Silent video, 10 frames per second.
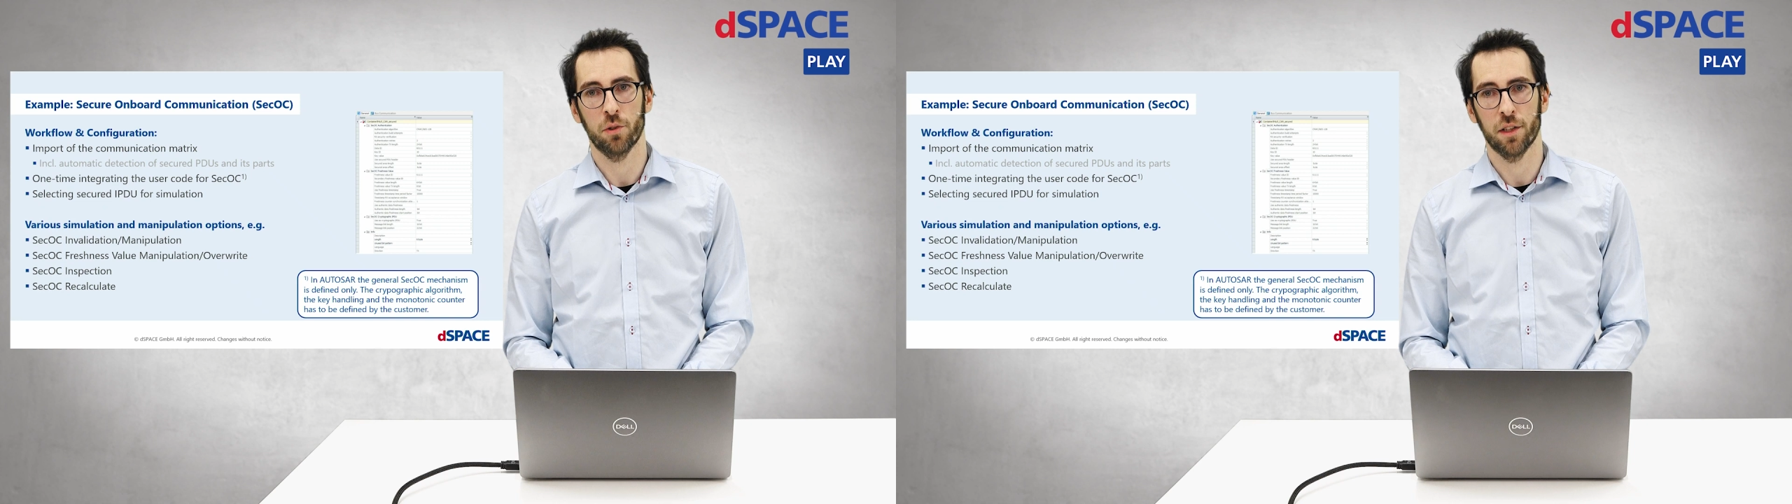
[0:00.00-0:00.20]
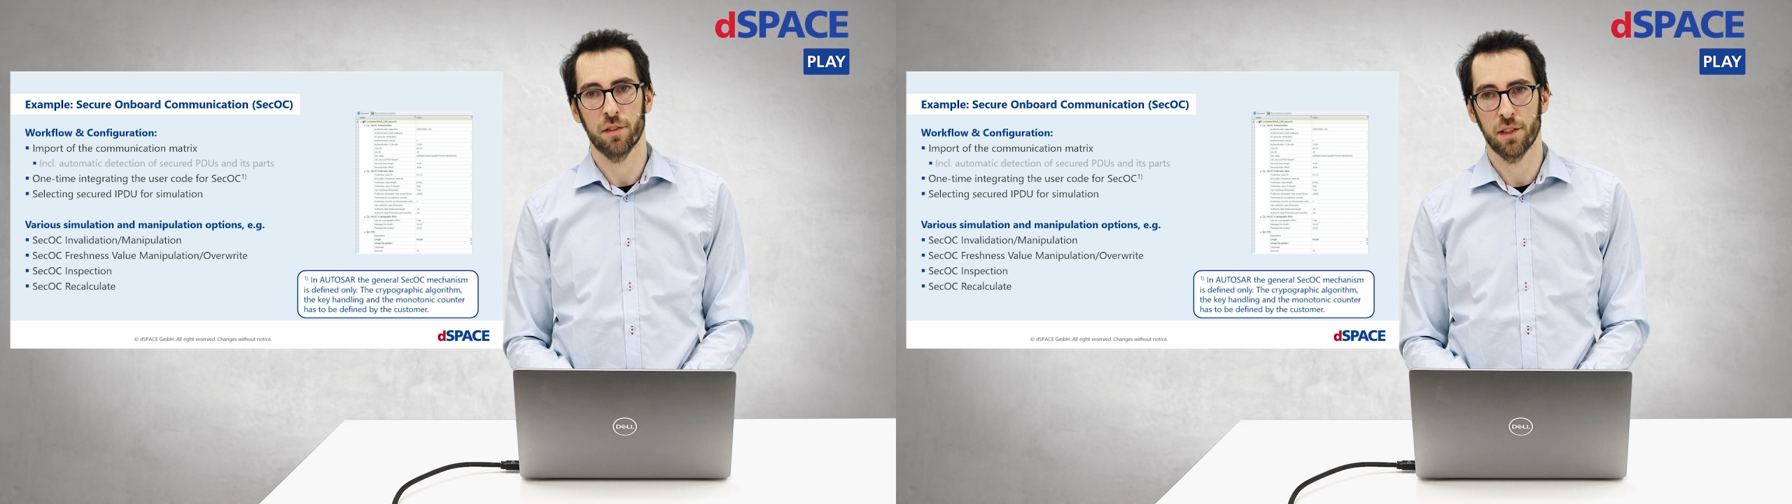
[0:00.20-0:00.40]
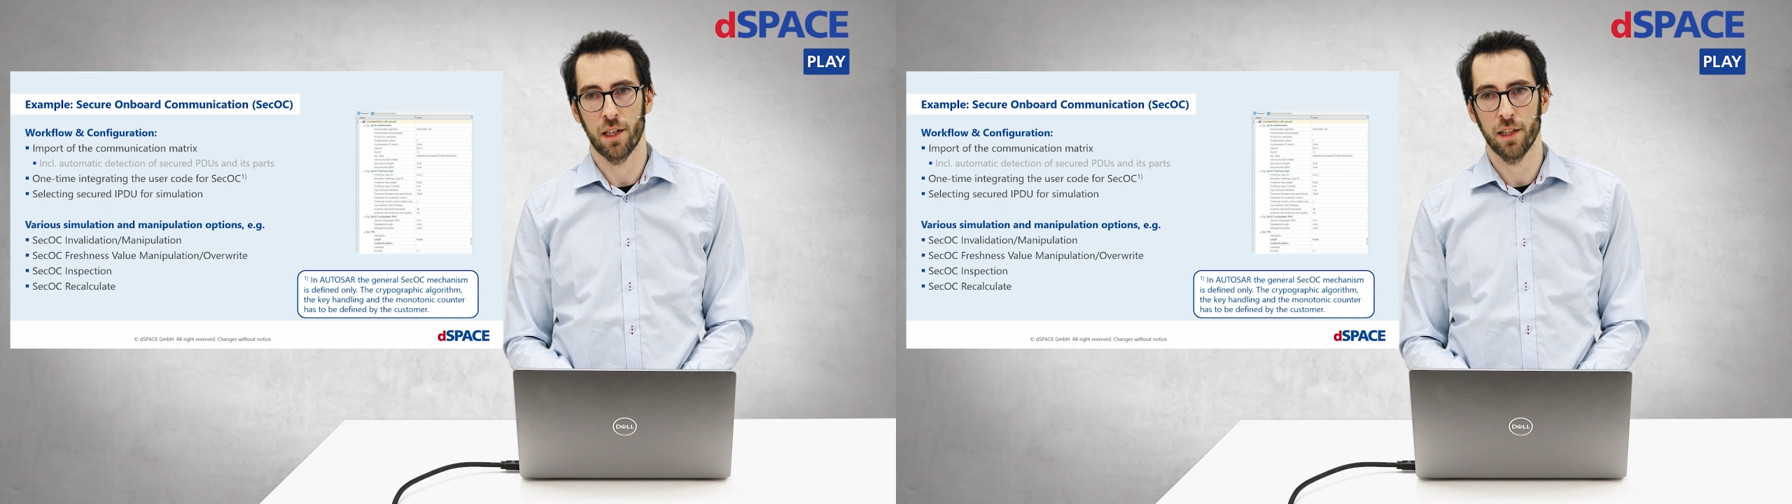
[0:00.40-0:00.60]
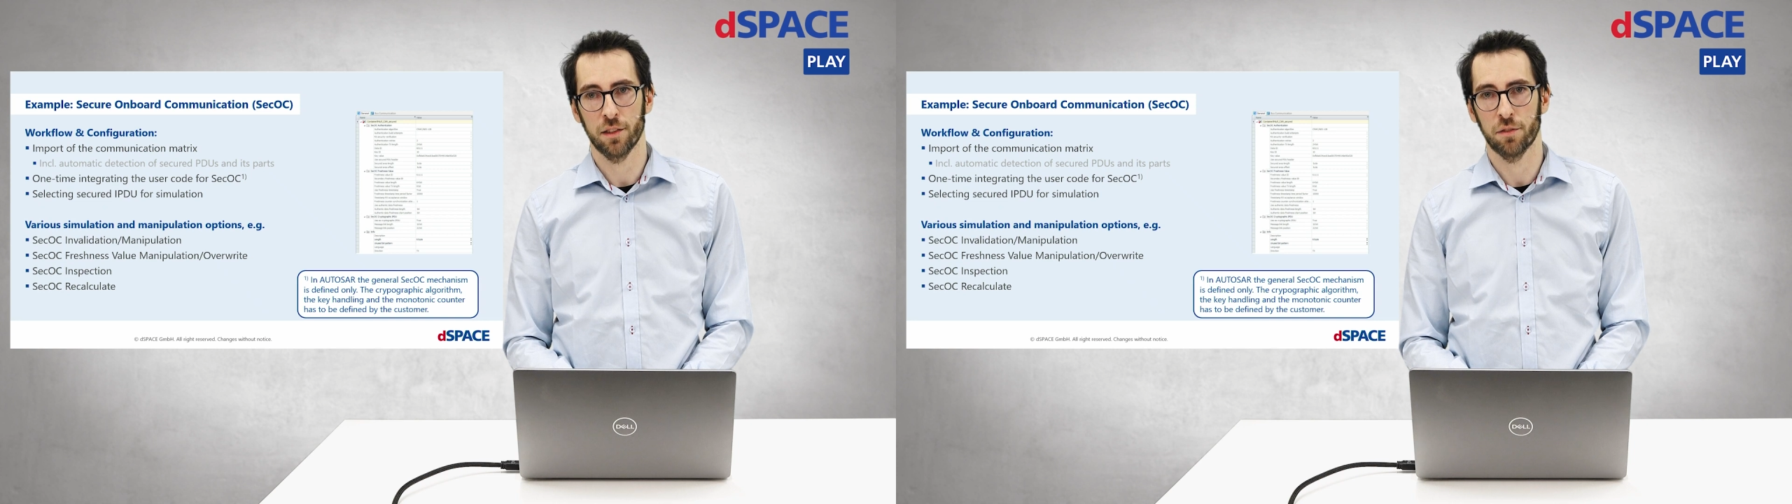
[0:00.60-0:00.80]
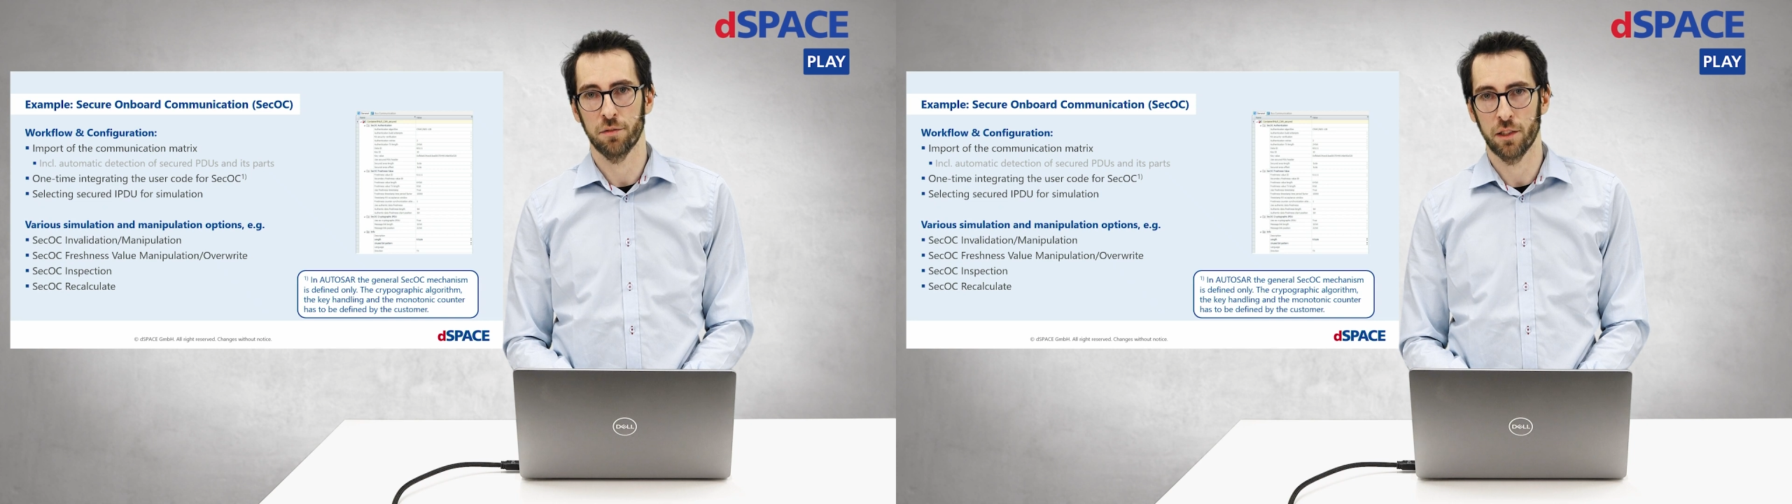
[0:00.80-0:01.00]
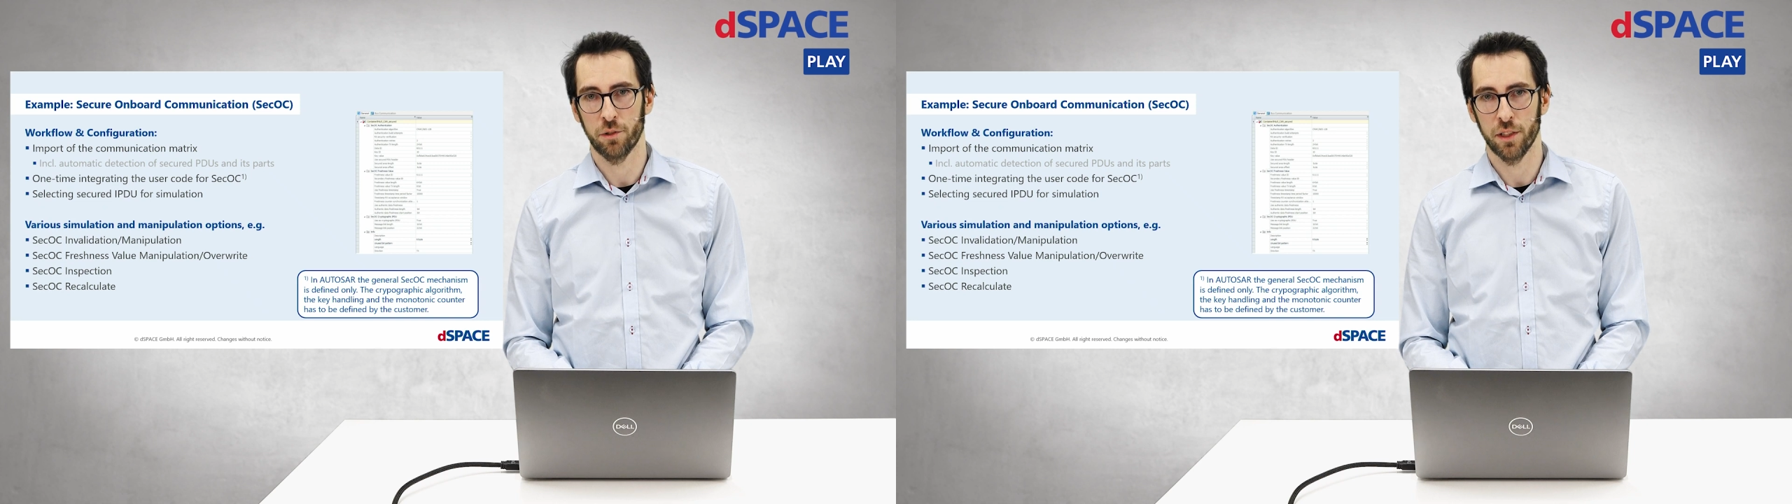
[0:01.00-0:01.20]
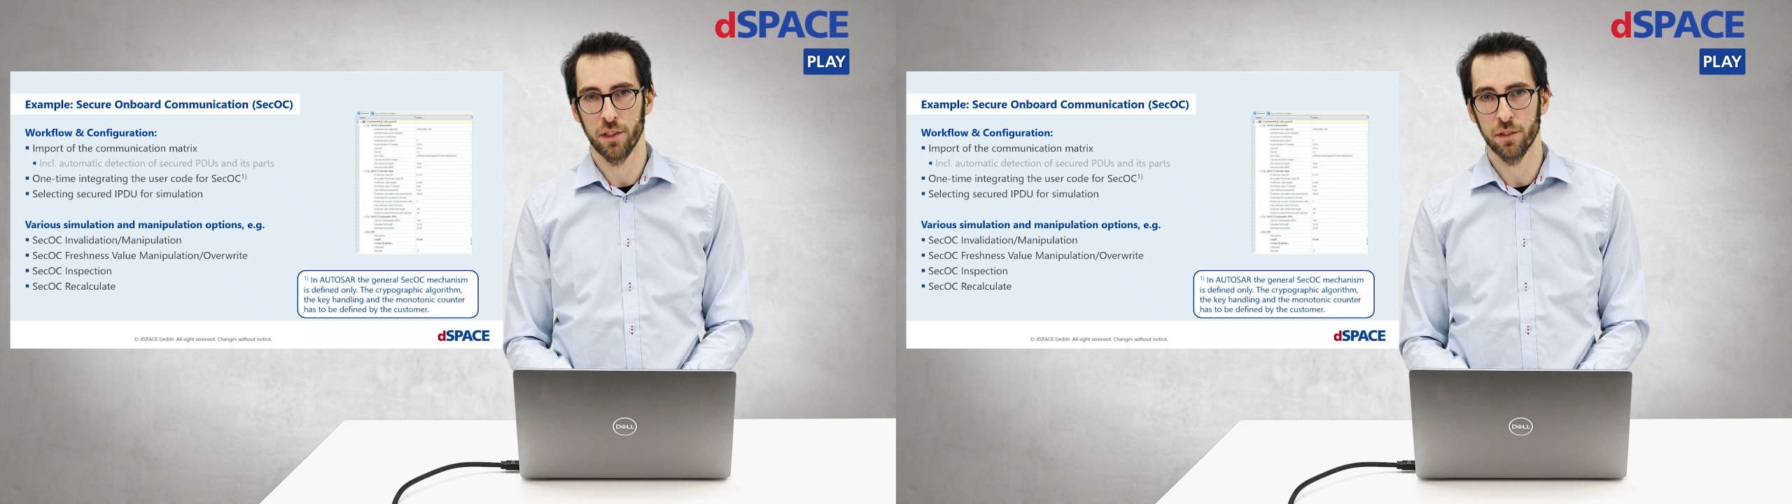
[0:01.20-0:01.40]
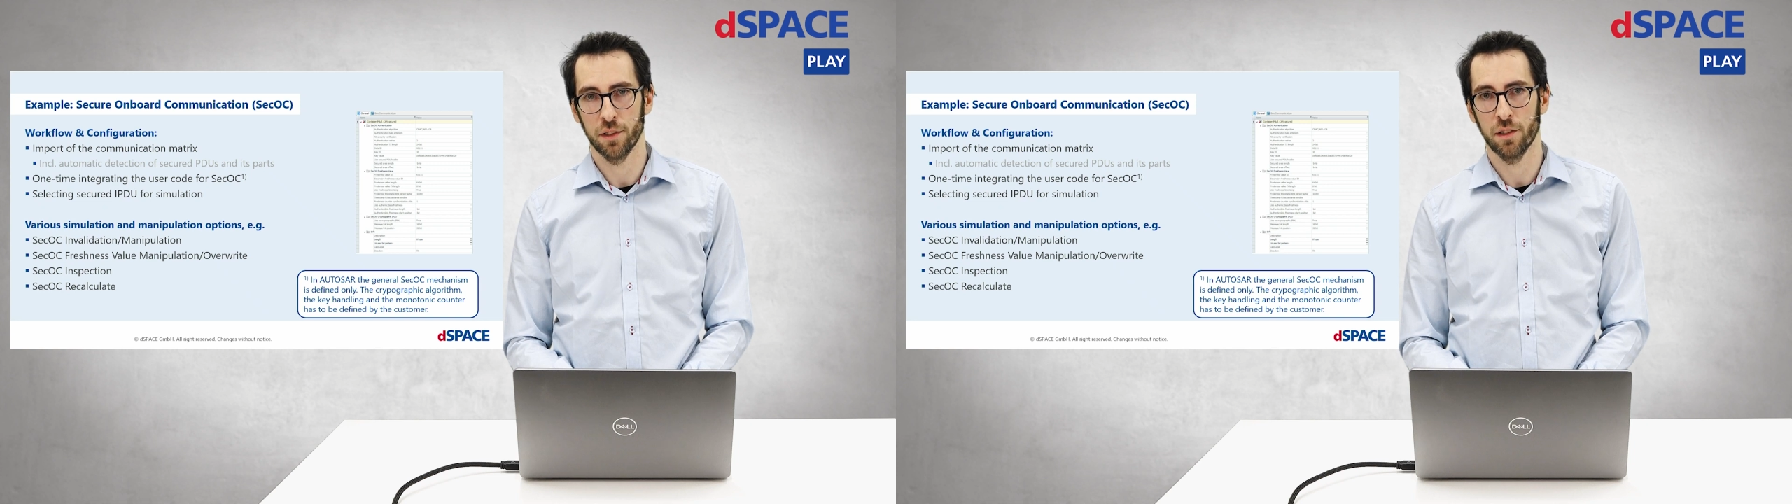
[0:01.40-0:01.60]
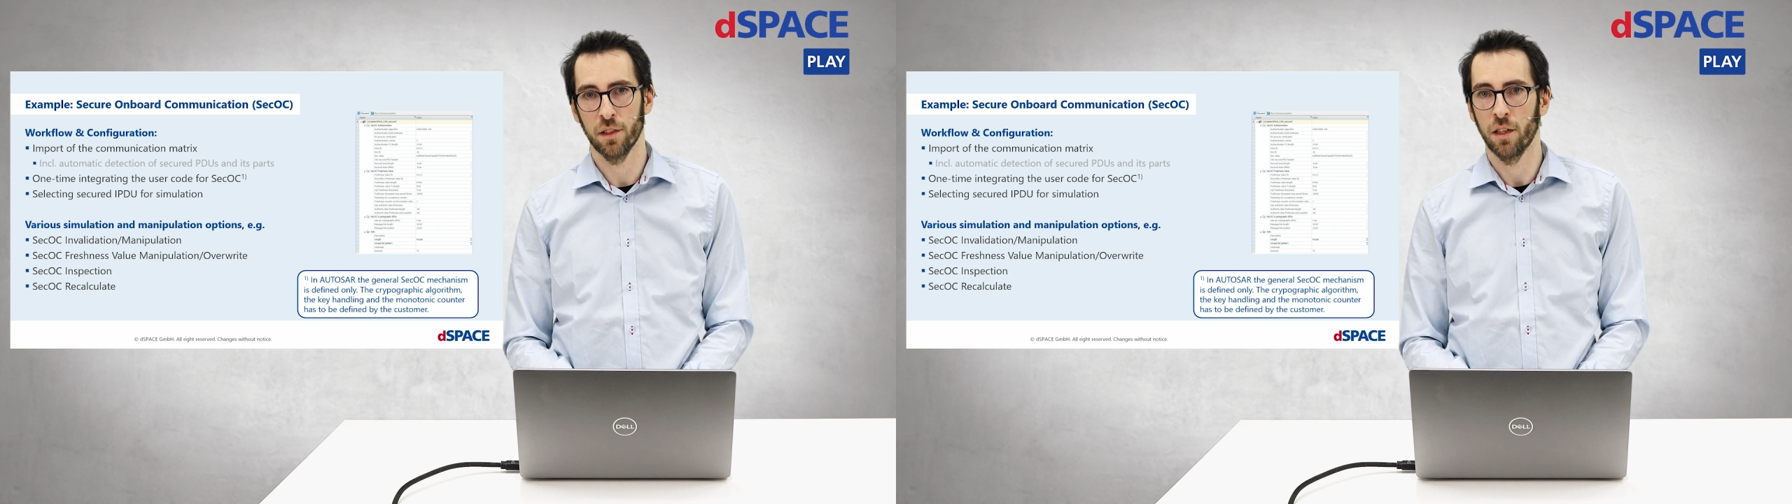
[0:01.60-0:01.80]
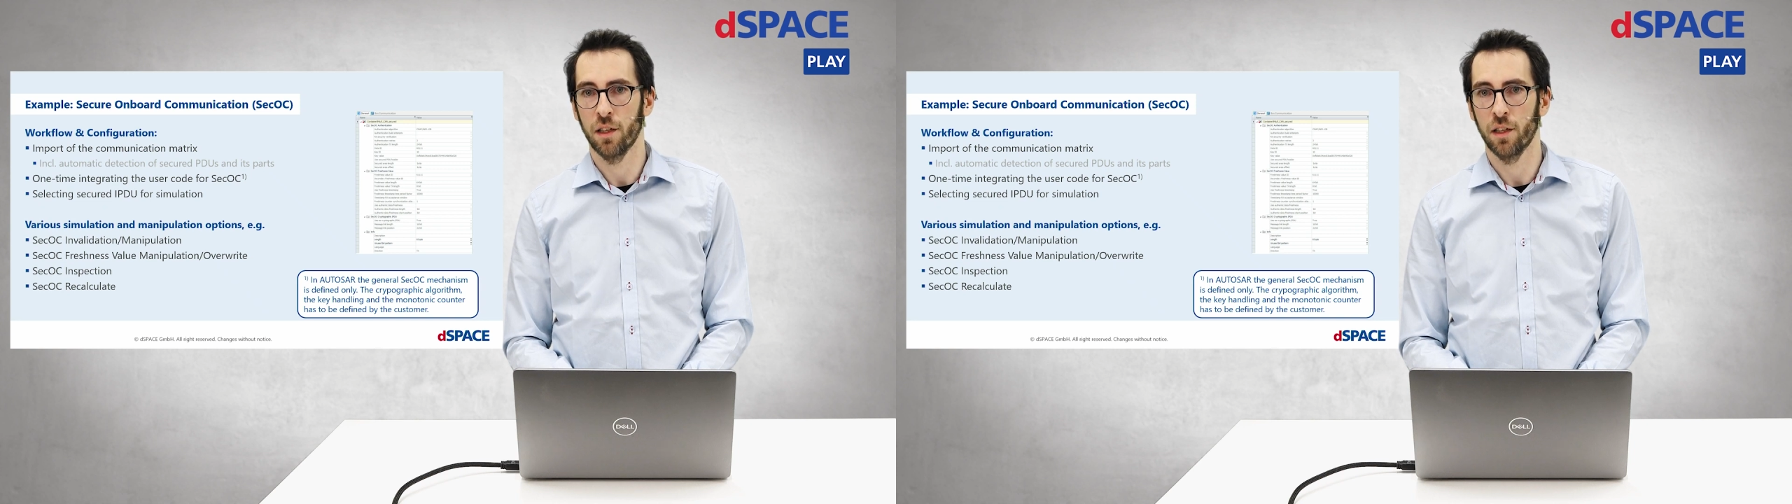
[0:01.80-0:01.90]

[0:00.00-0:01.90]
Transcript: can select very easy